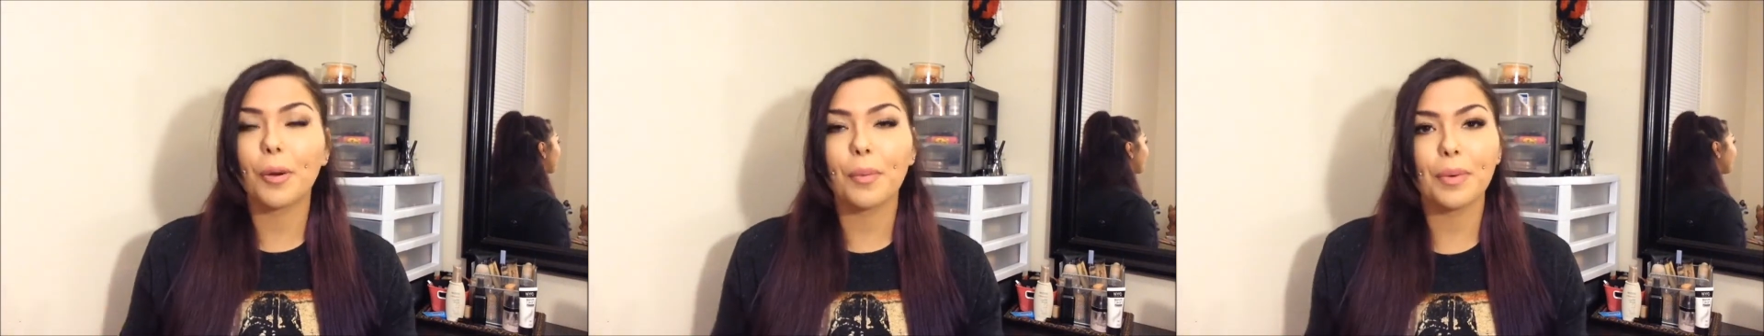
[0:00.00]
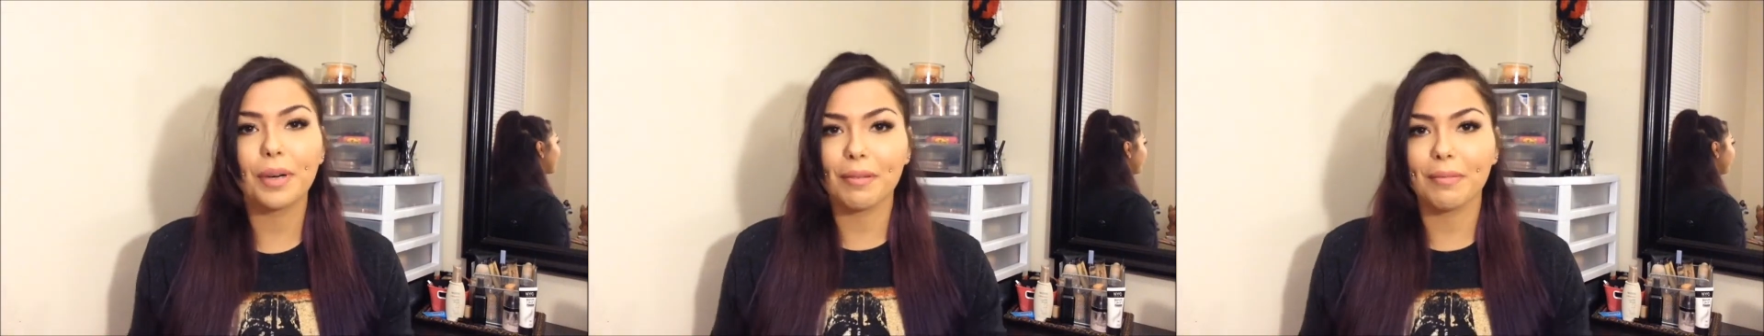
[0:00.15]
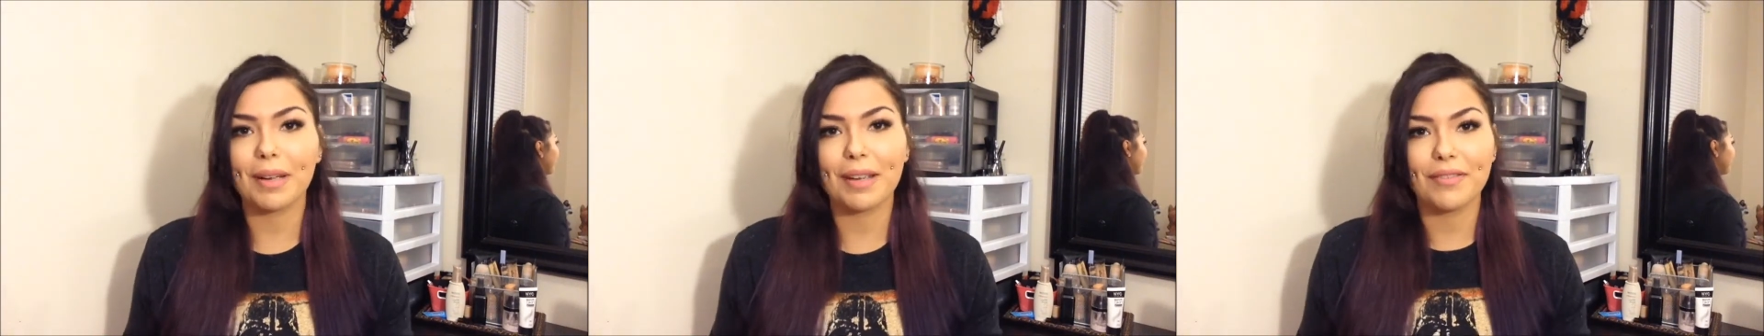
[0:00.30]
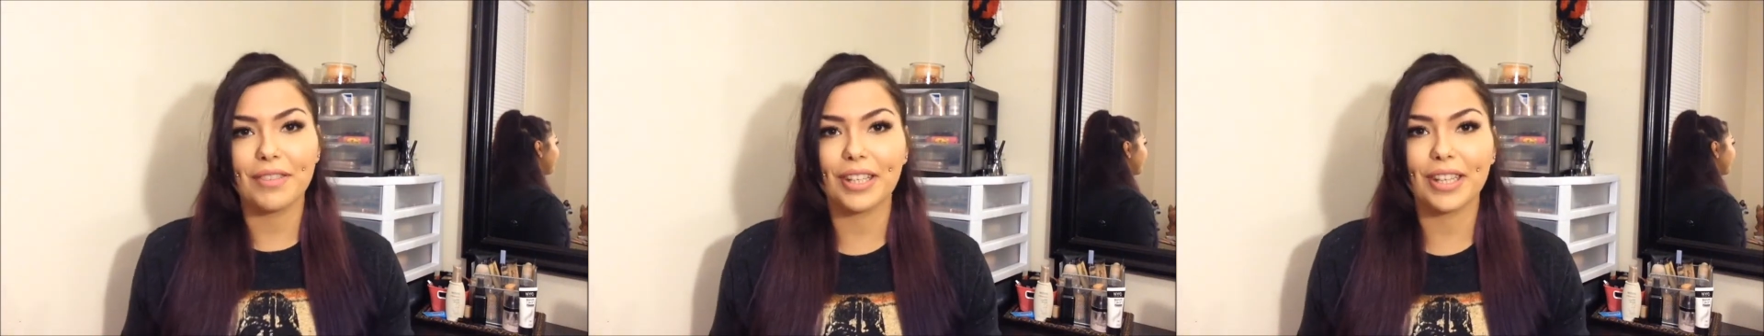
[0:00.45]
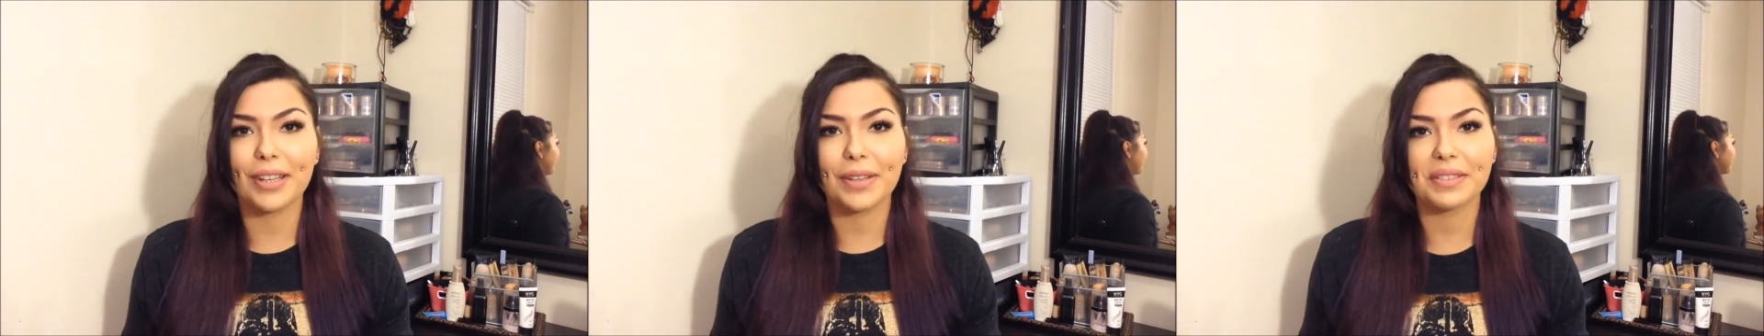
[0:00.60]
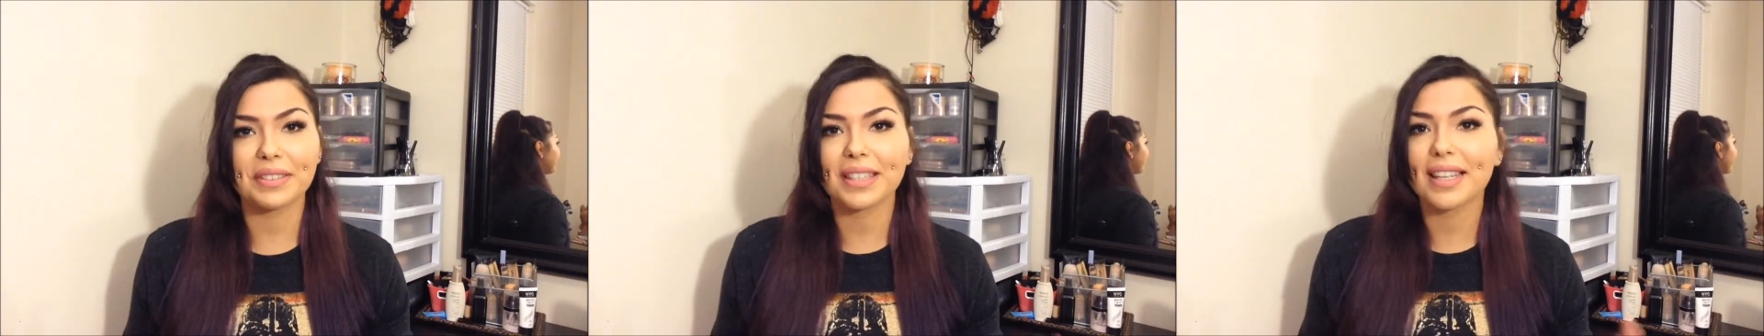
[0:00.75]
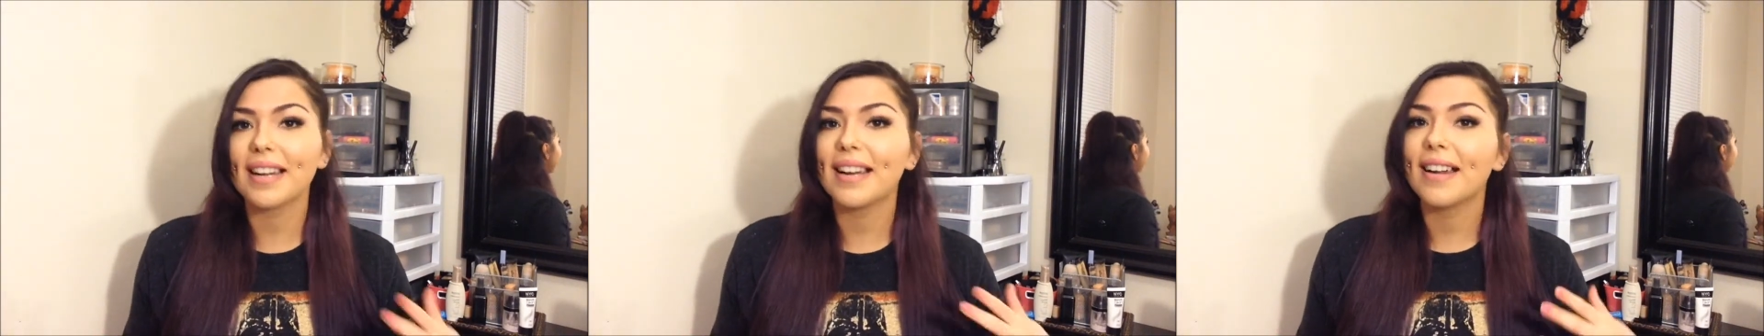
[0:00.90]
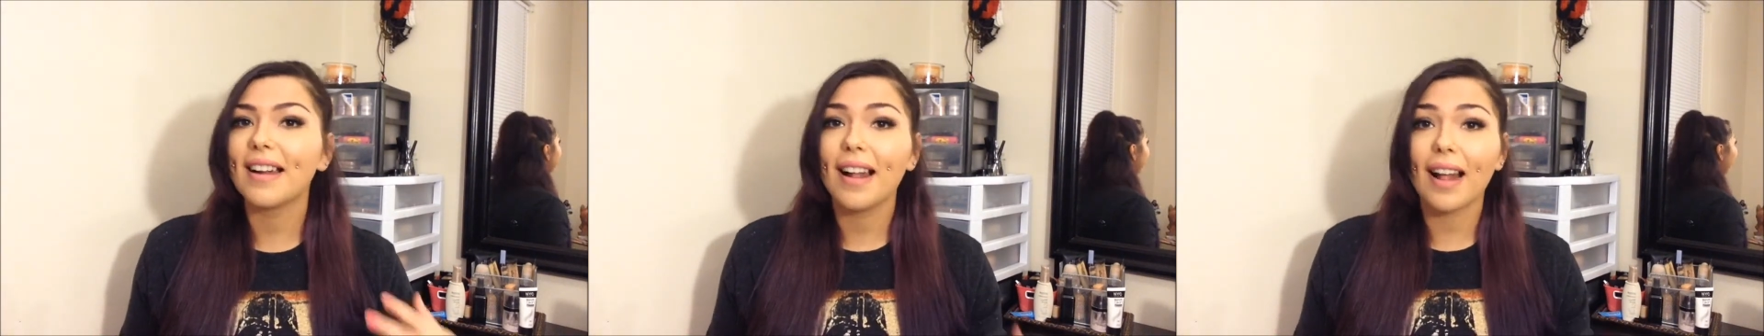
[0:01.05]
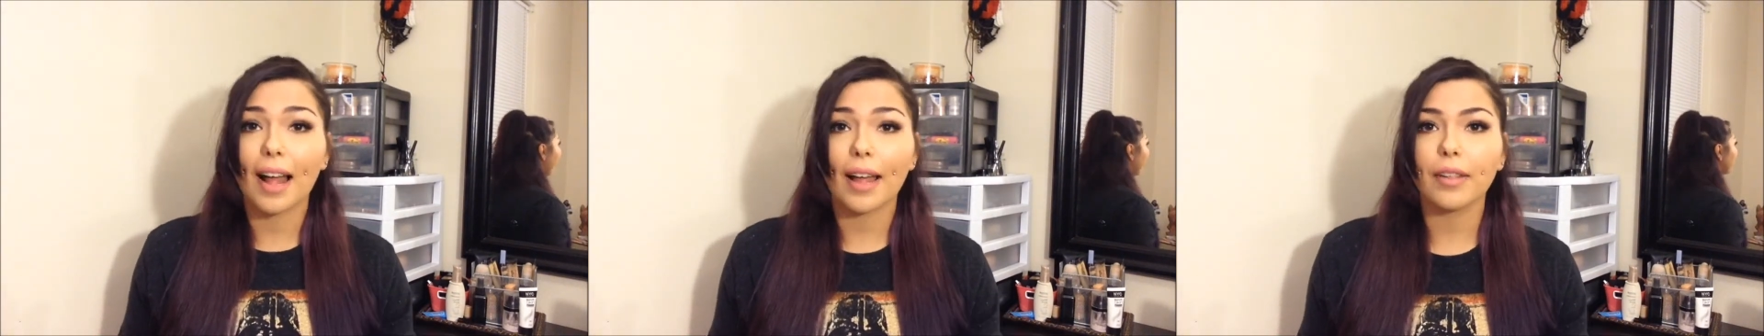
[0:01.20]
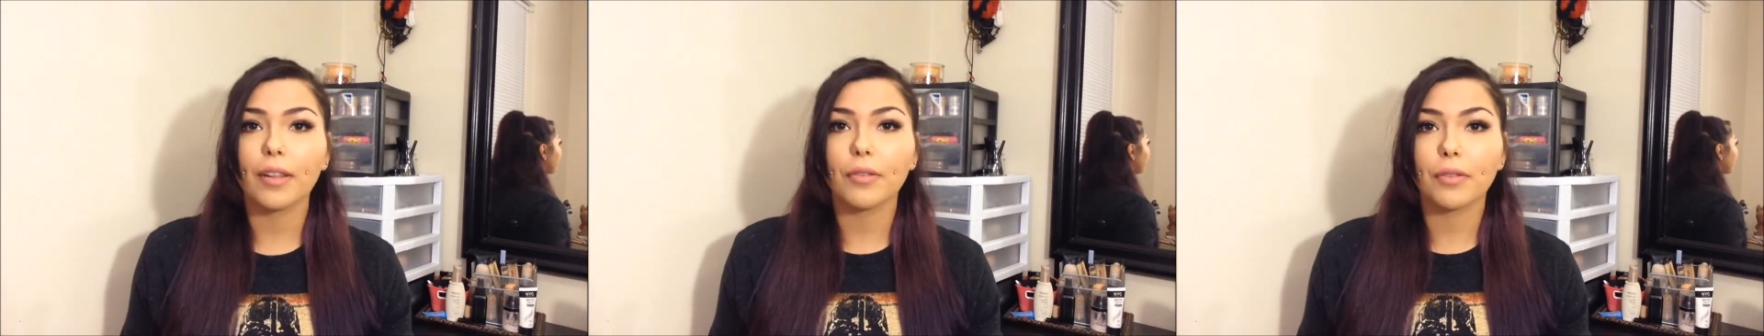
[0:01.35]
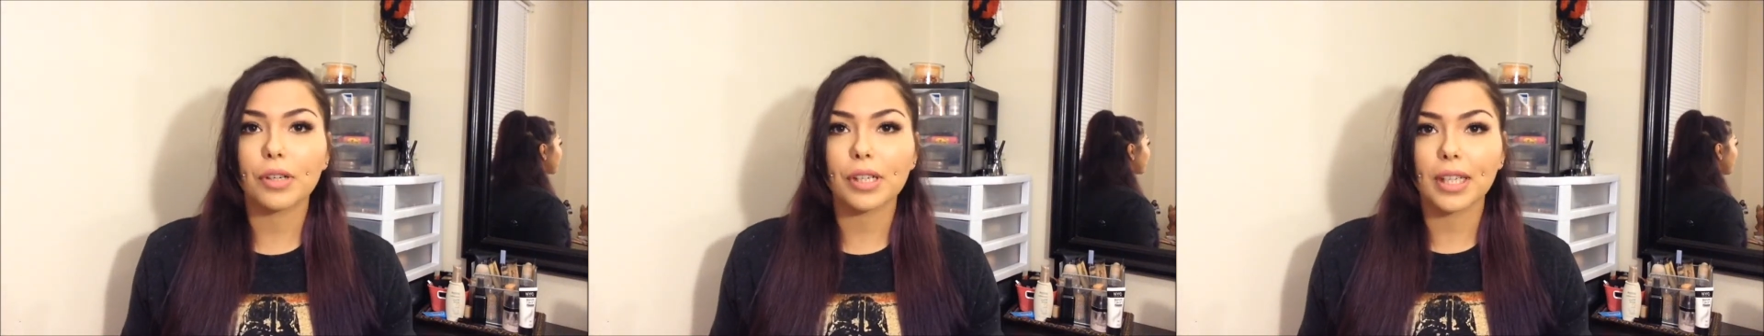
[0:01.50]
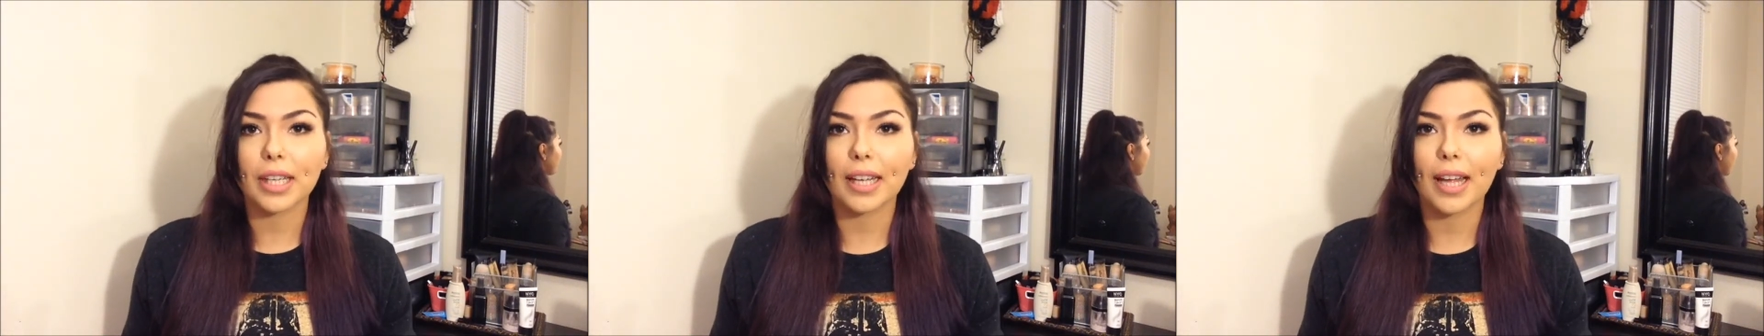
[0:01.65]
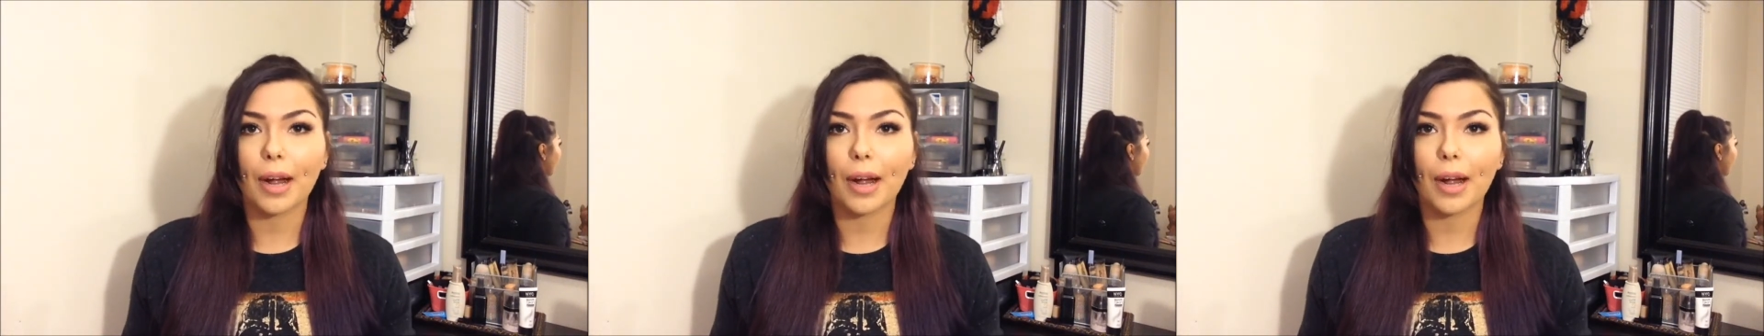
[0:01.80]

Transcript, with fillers: many of my videos. I love working